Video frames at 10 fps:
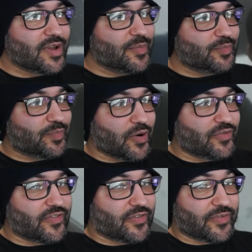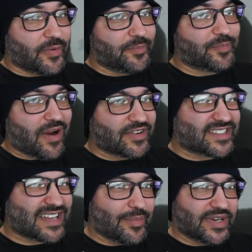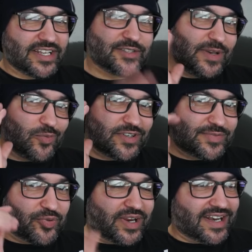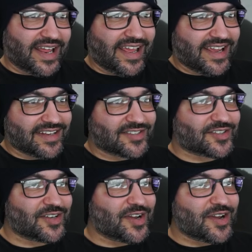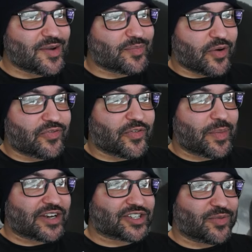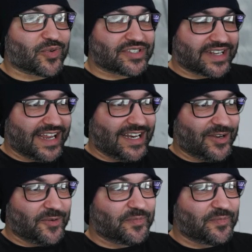Both of them, Baron Samedi has been whispering in their ears. Both of them actually want to kill you.